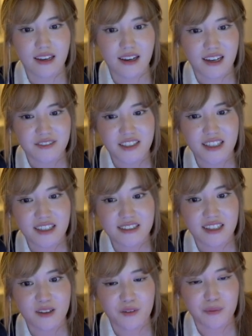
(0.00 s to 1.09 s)
I realize
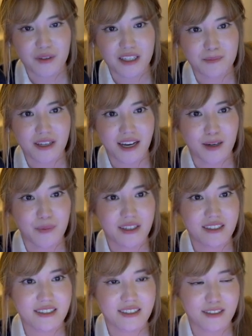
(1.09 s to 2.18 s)
that what makes me
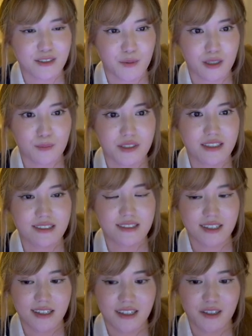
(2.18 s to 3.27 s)
happiest is when I'm just
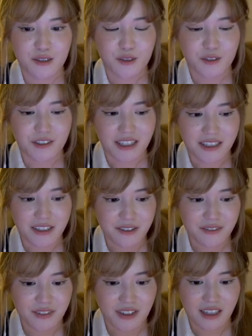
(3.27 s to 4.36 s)

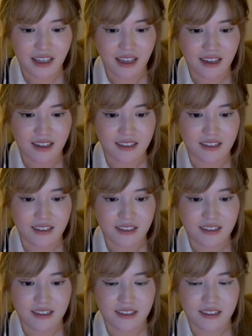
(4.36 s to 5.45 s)
creative and
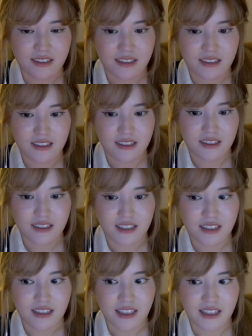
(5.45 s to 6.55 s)

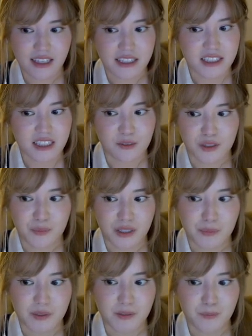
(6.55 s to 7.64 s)
engaging with
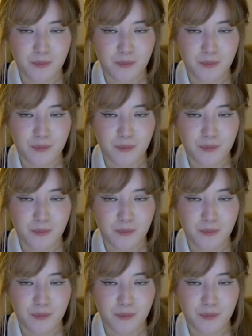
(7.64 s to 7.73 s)
people.